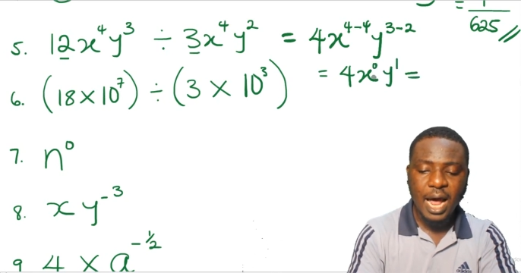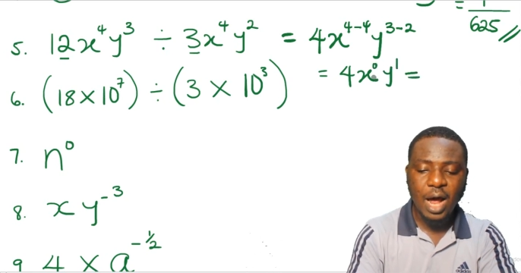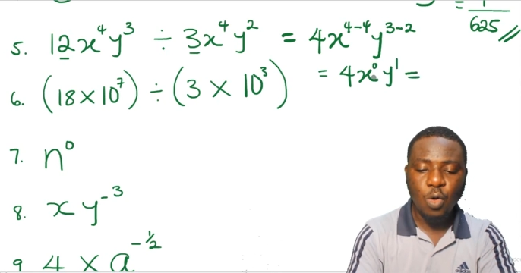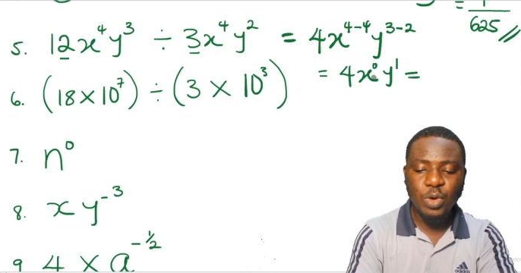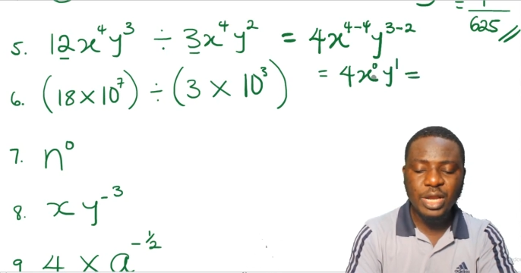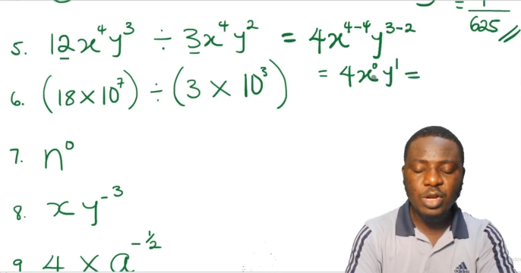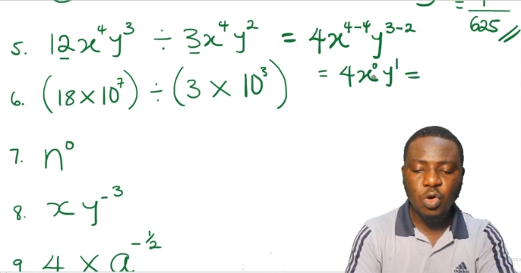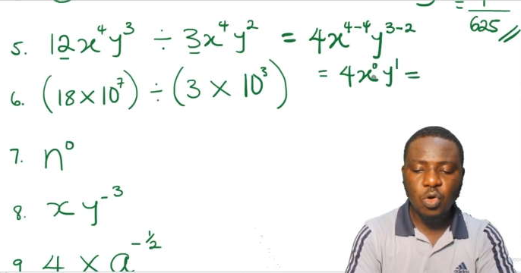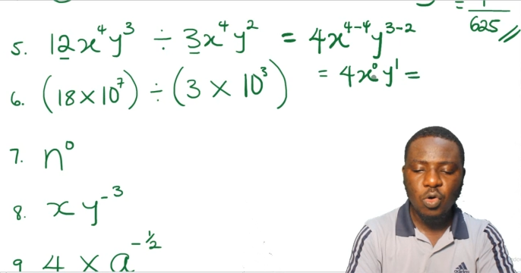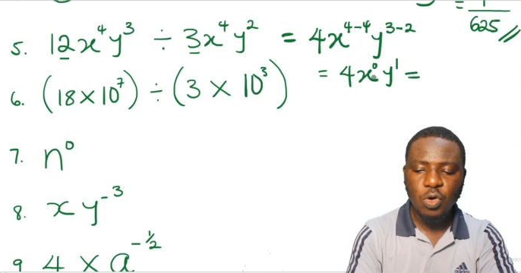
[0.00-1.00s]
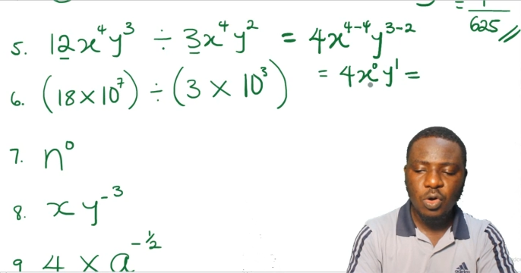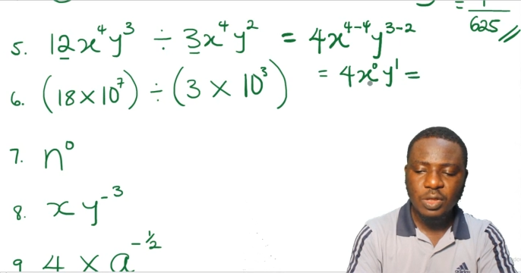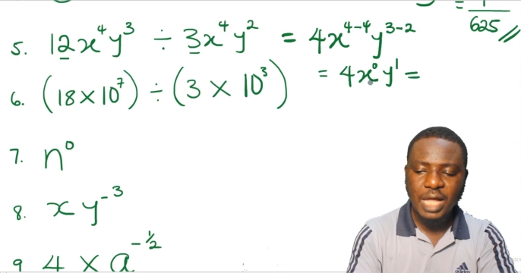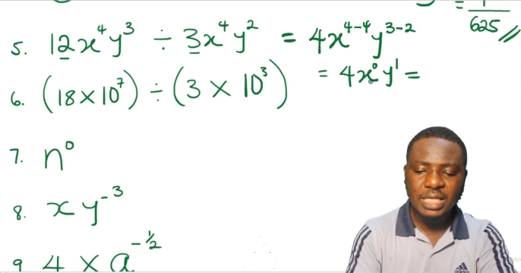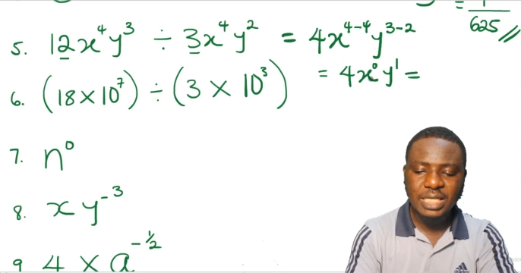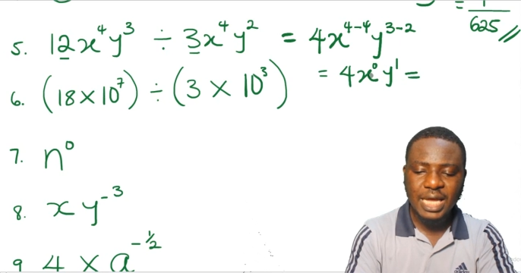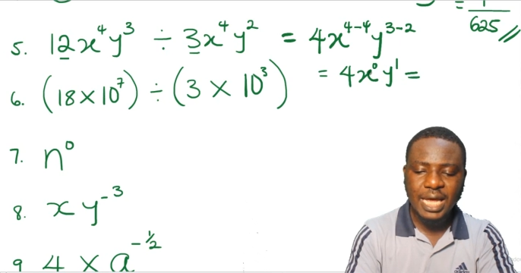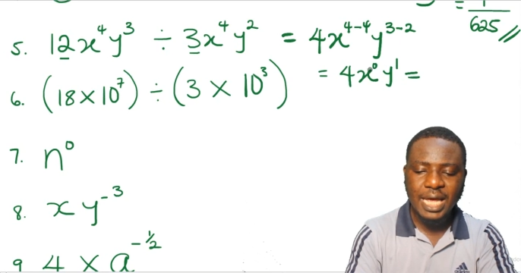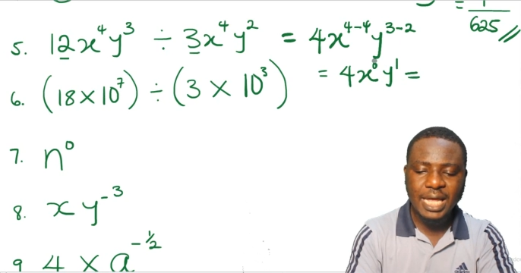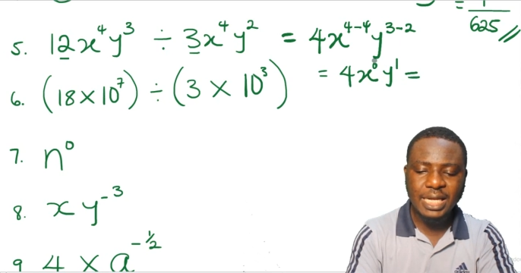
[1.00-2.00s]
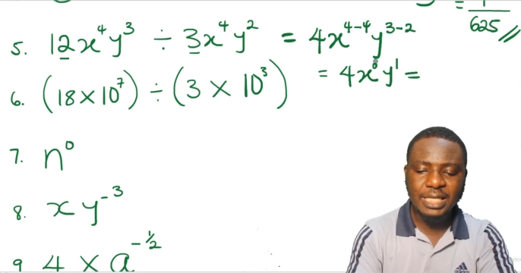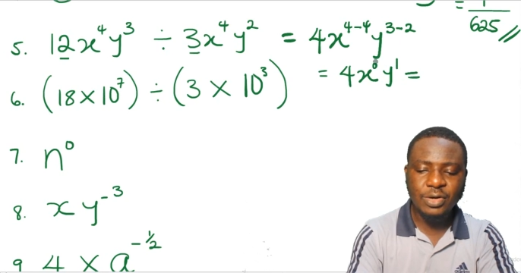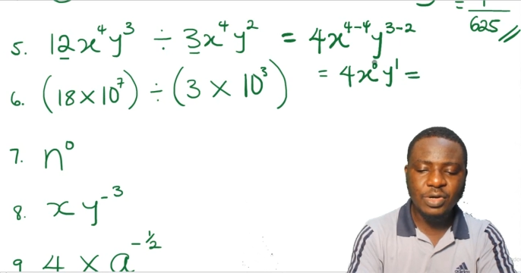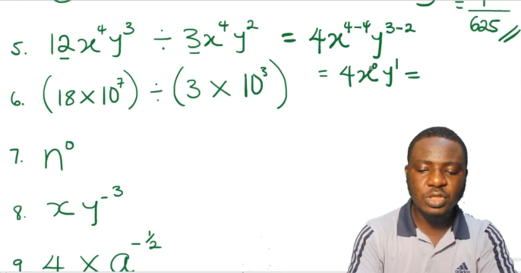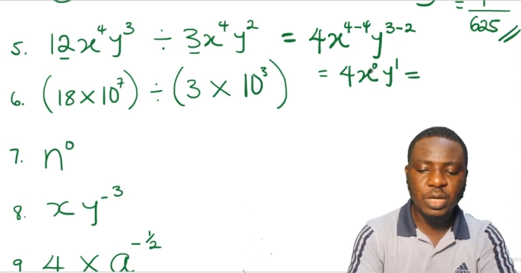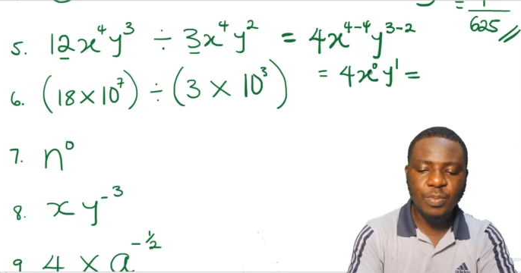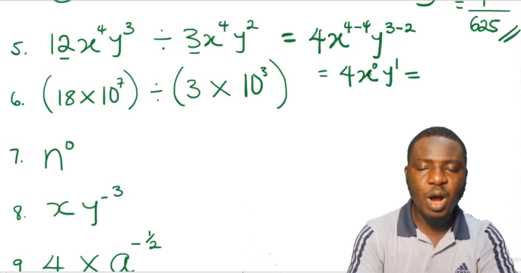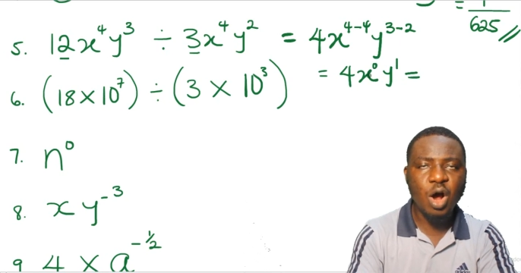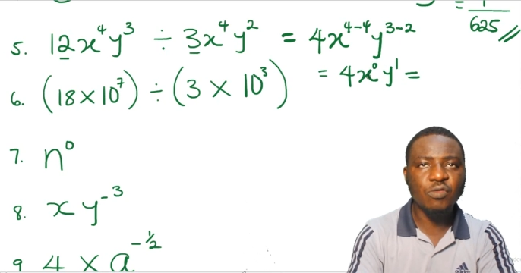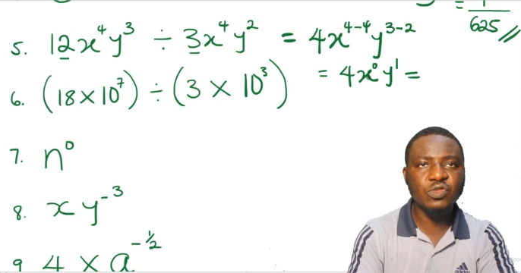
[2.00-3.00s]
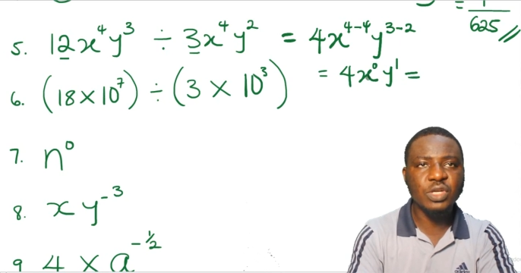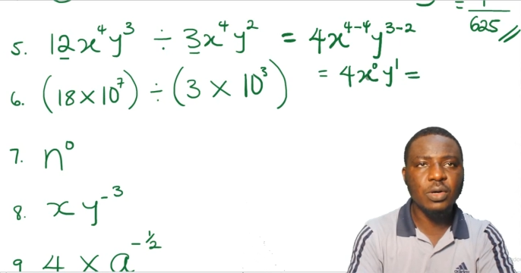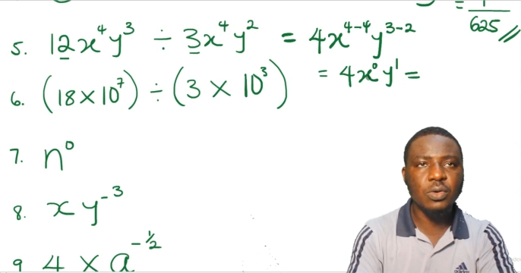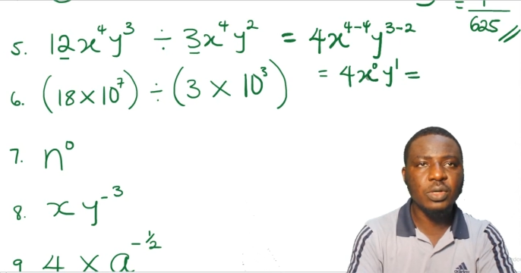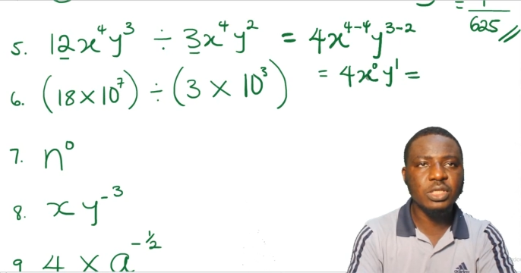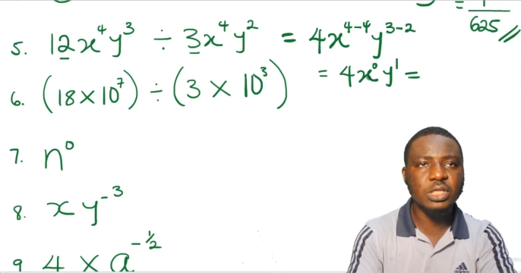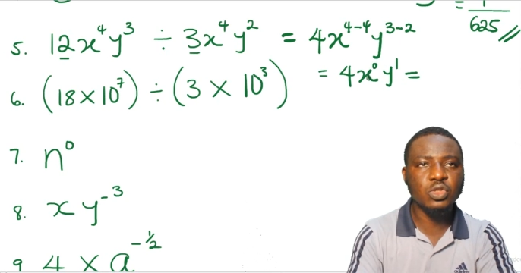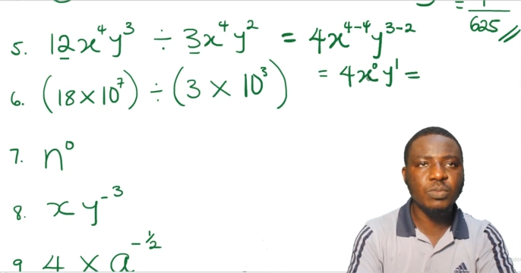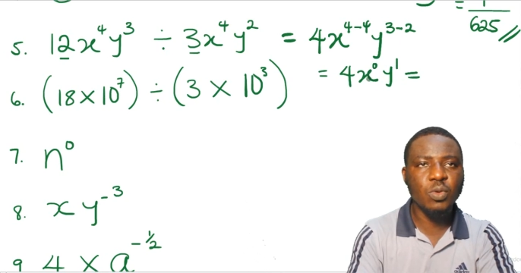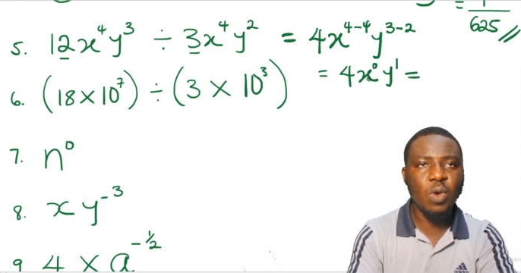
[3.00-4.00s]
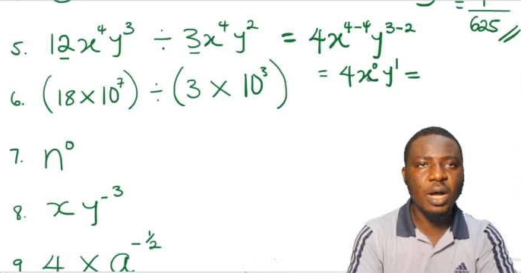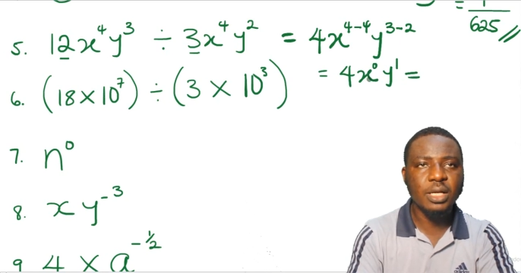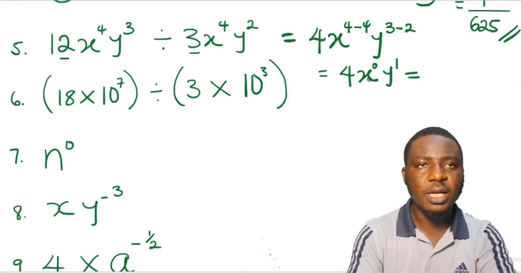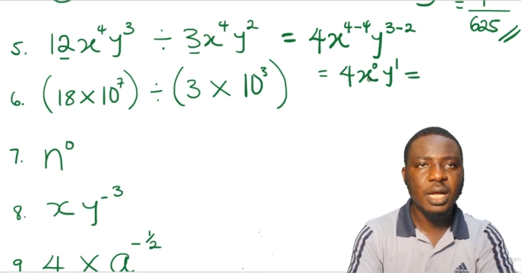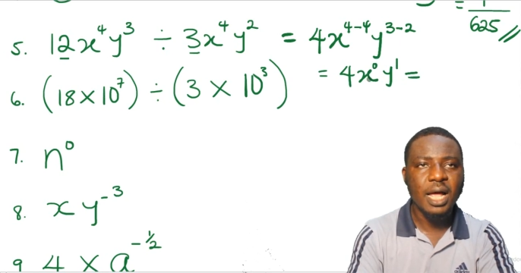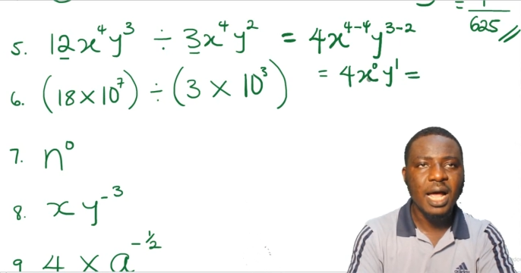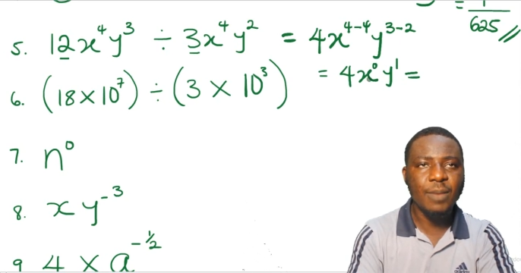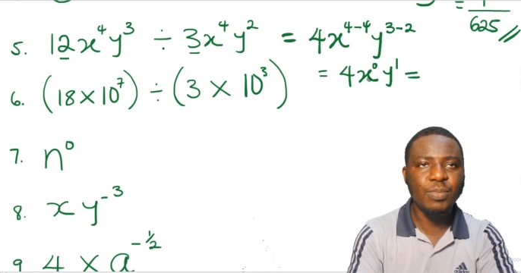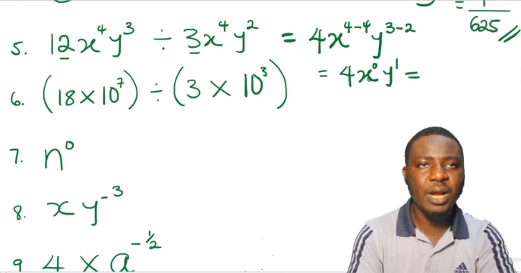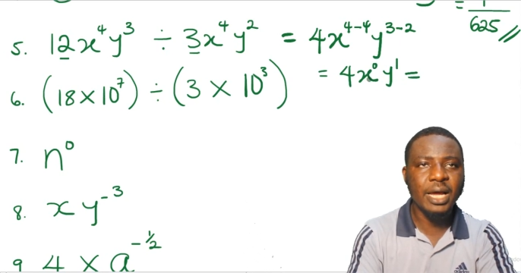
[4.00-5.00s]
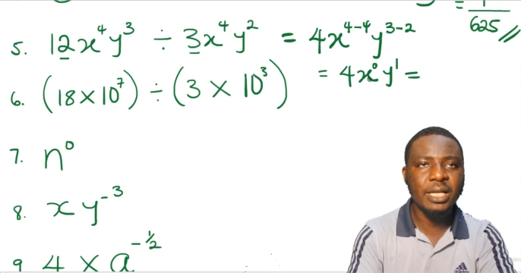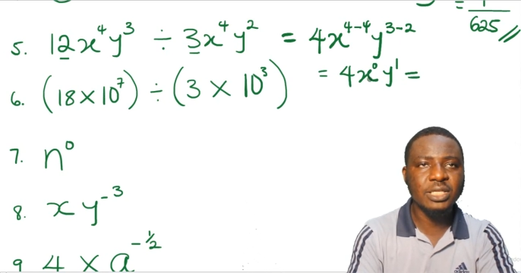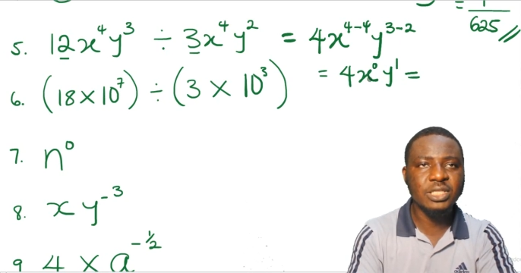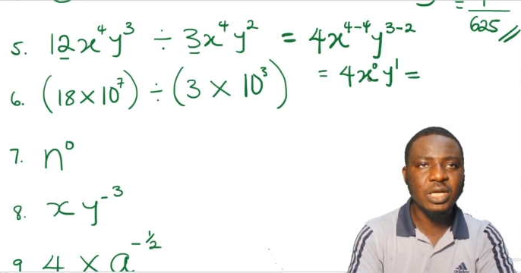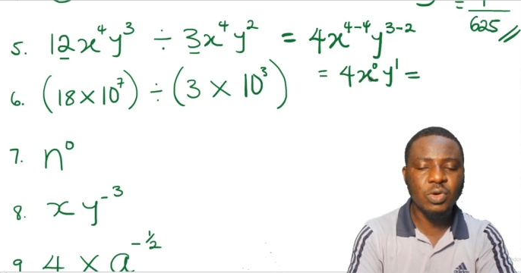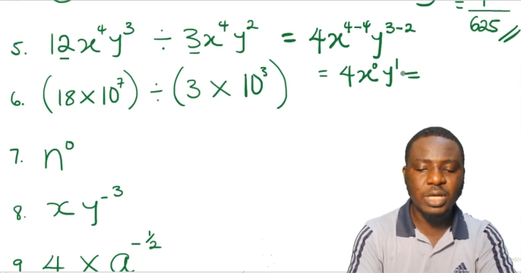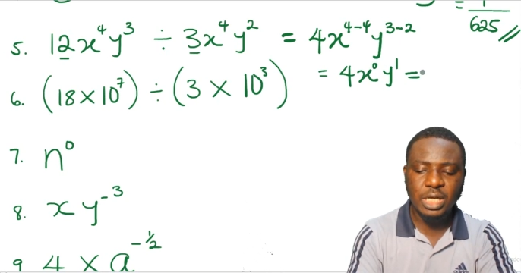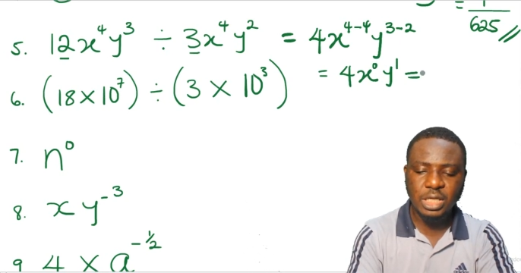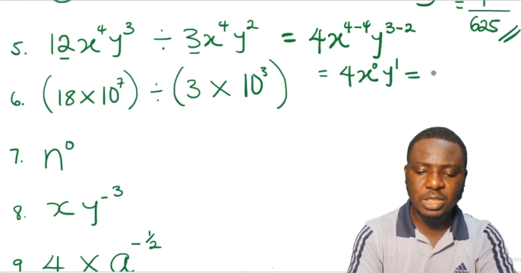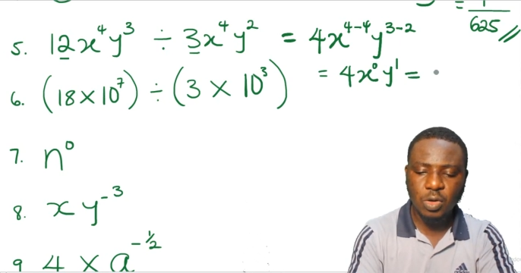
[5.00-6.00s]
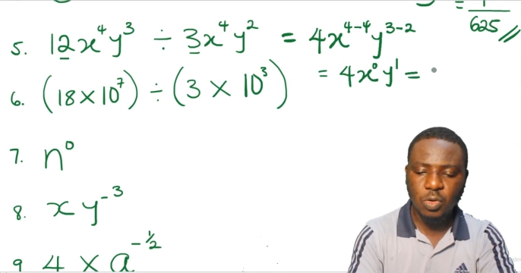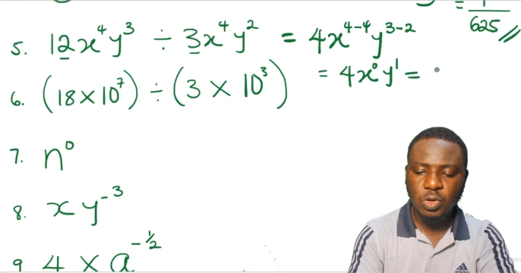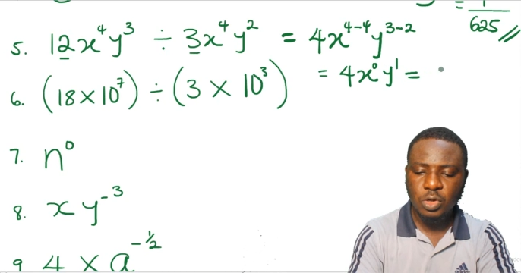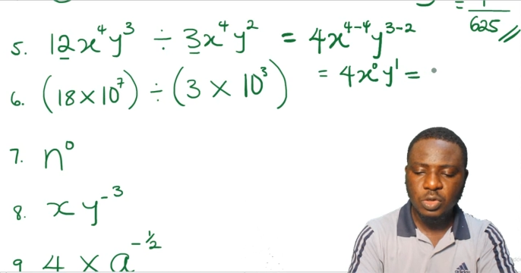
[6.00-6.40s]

And we know that anything raised to the power of 0 is said to be 1, applying the 0 index law.